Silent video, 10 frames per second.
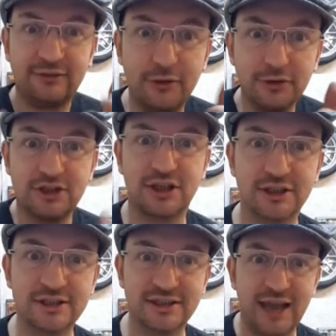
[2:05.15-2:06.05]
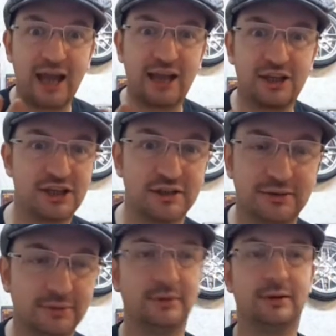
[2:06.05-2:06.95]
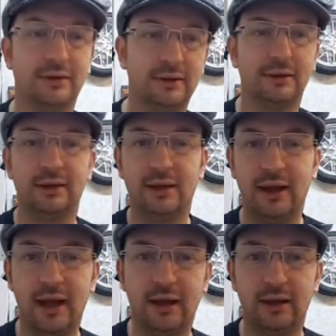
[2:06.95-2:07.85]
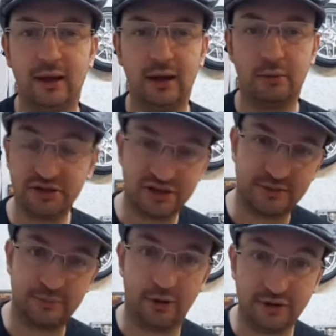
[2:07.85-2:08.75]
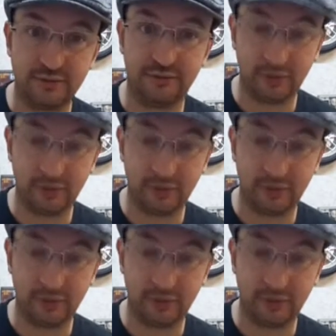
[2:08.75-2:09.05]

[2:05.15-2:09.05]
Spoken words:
functions in action, and I wasn't disappointed. It was very